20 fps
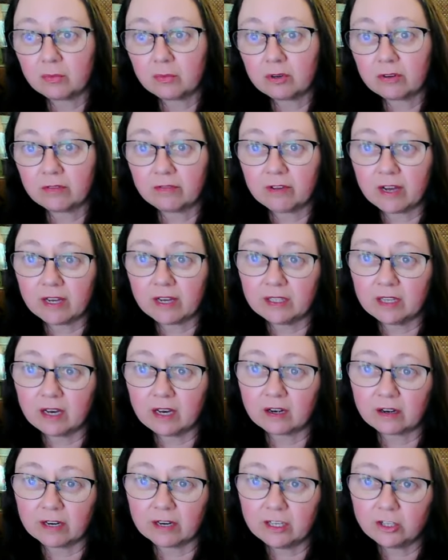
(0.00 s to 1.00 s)
provide
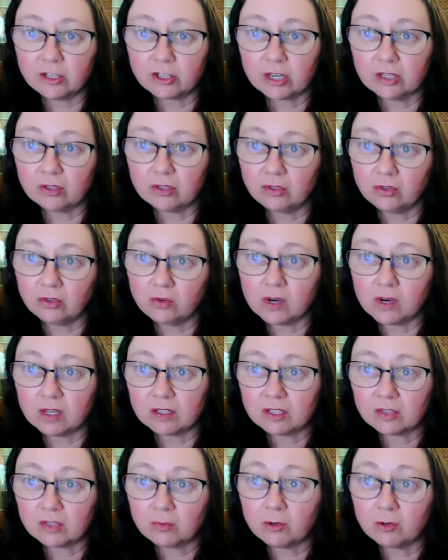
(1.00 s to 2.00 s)
a rich and
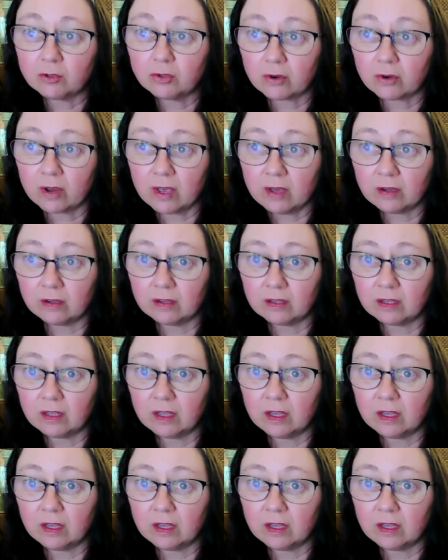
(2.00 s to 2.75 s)
nuanced portrayal